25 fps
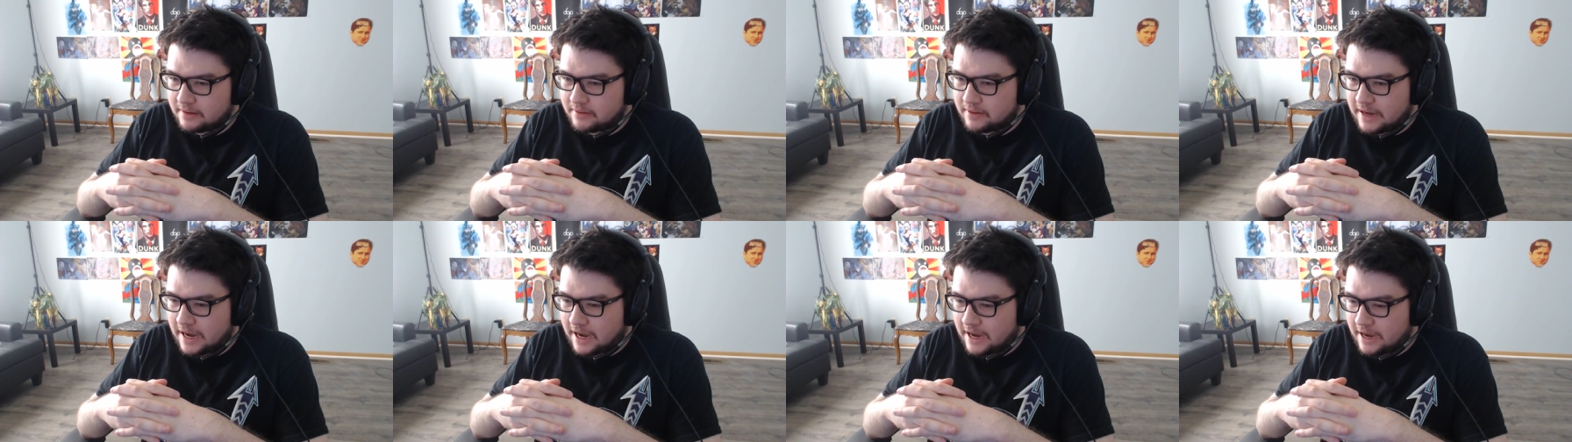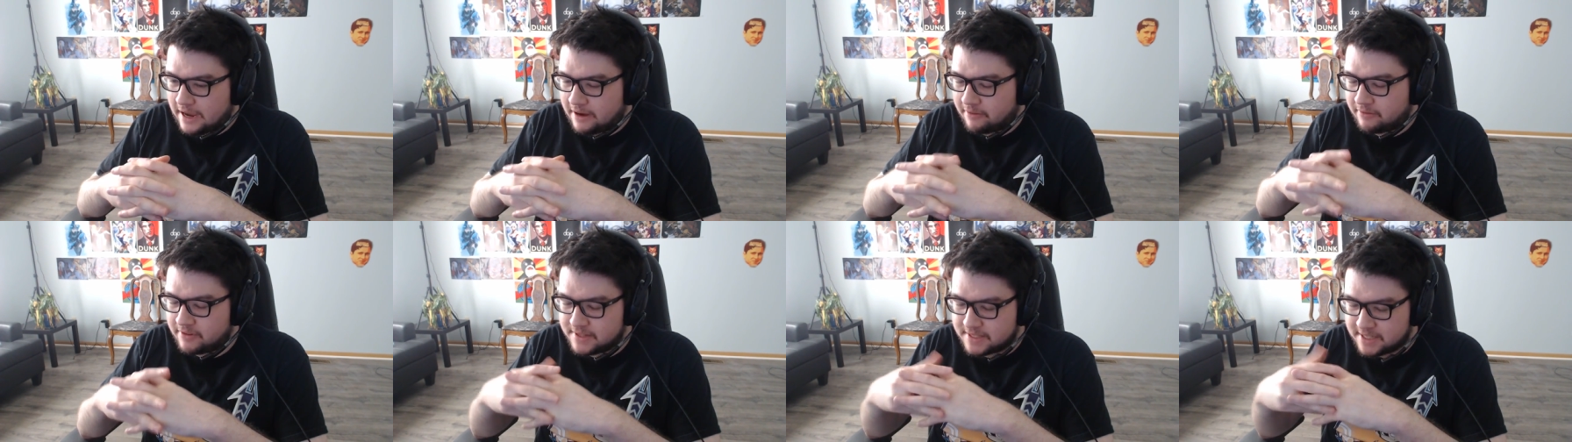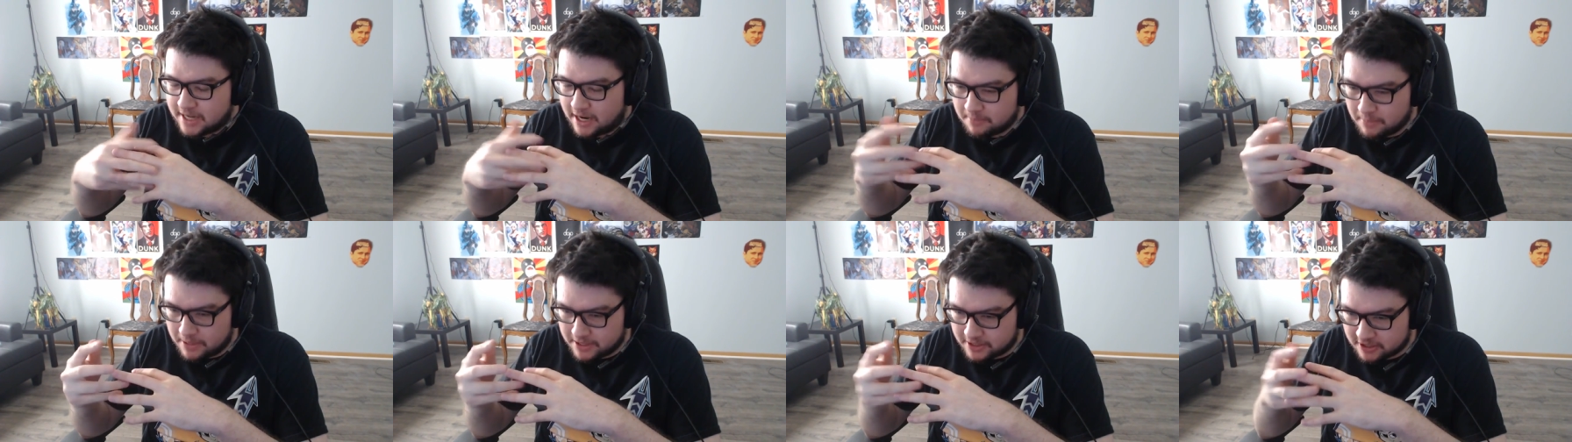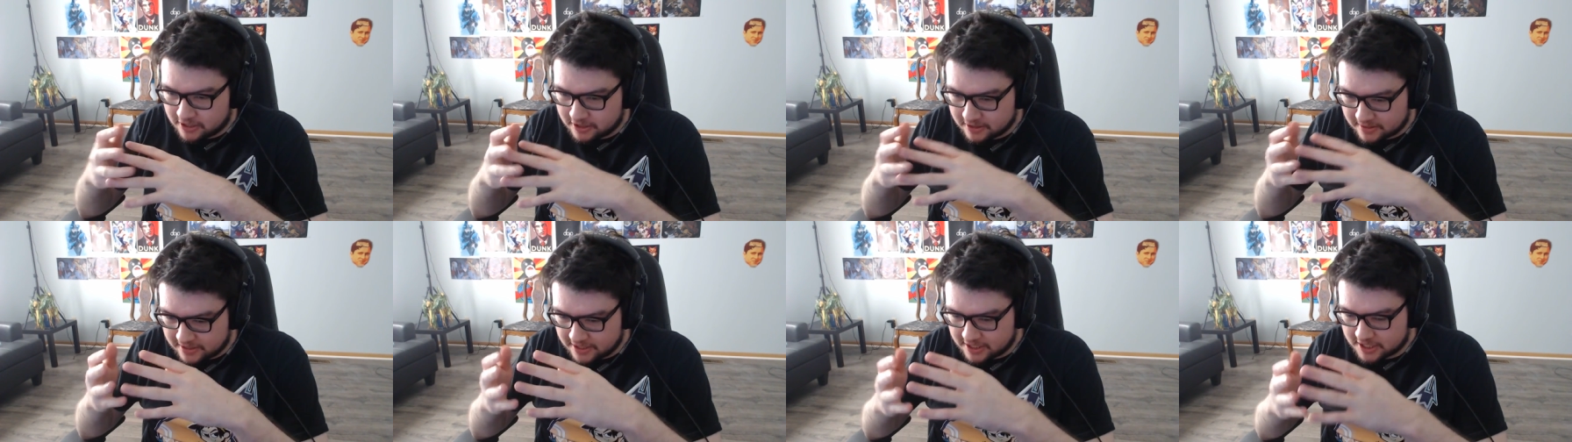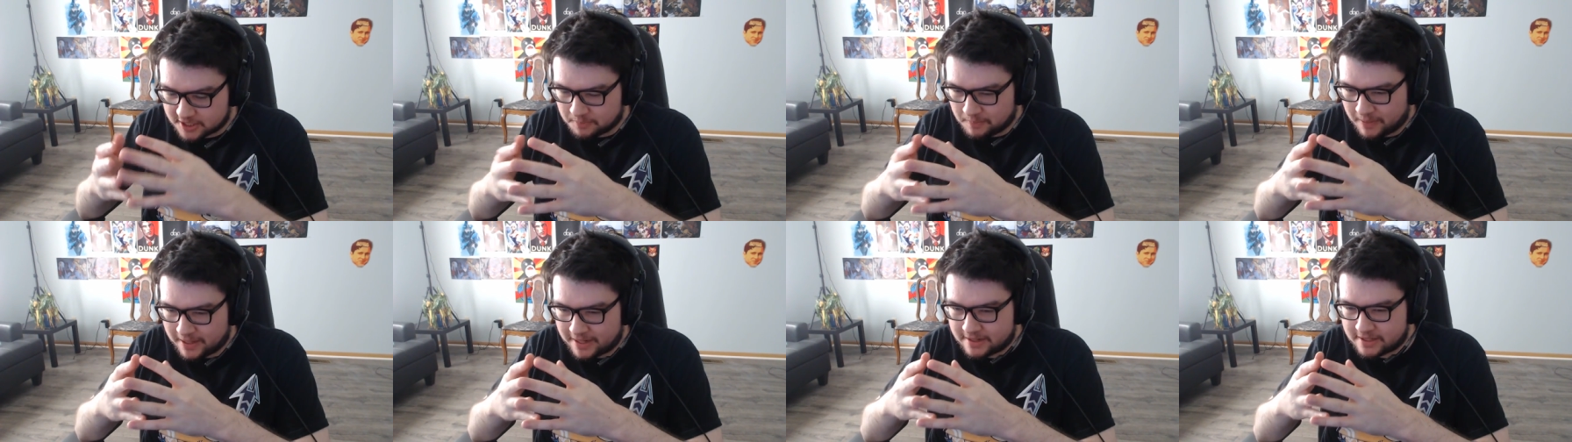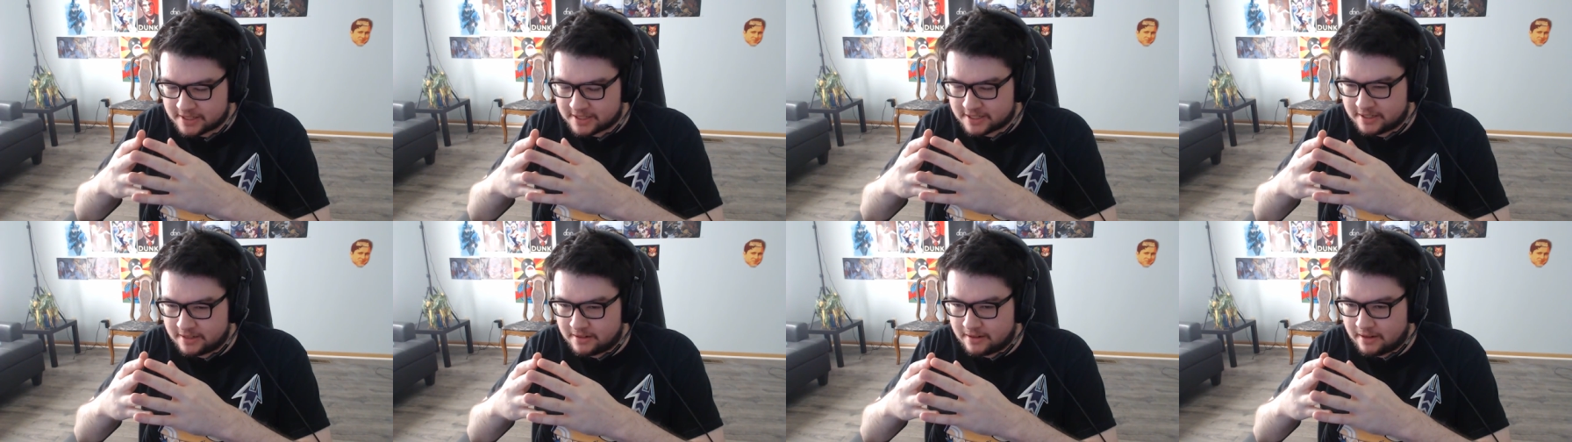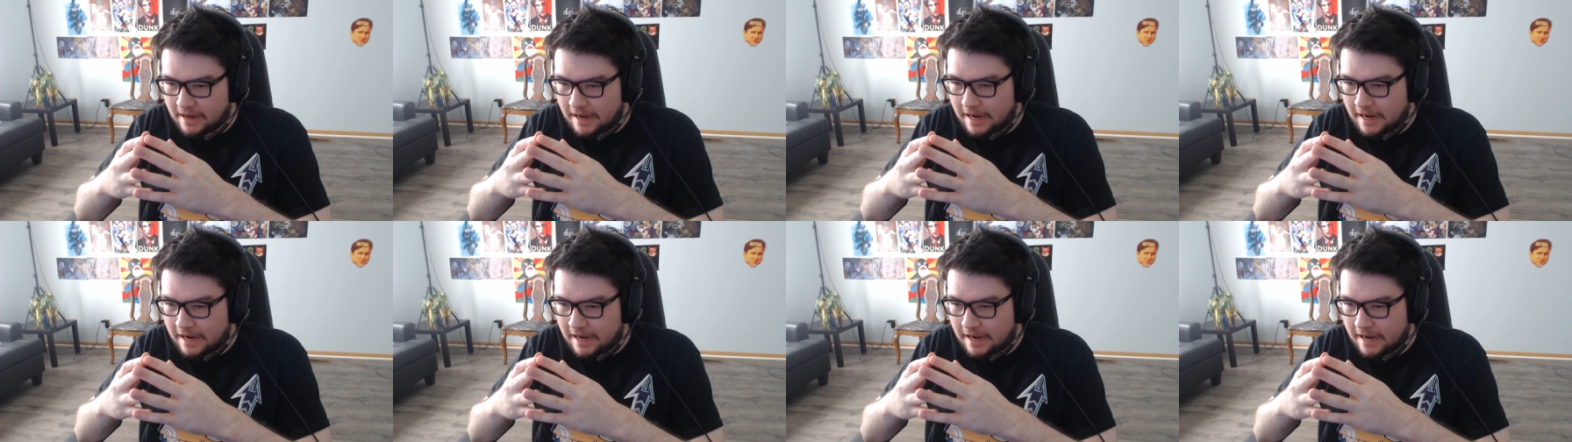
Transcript: every time I took this medicine,